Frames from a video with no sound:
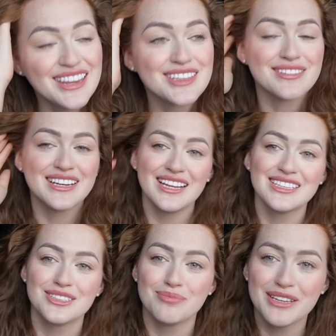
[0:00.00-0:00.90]
The
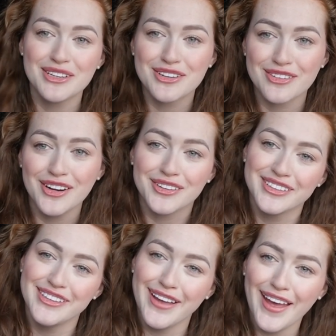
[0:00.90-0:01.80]
reality of being crew,
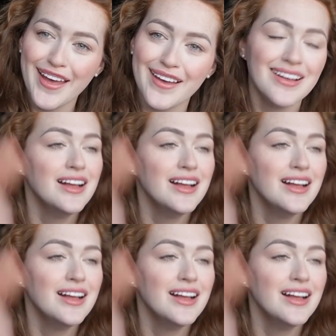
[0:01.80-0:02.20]
yeah.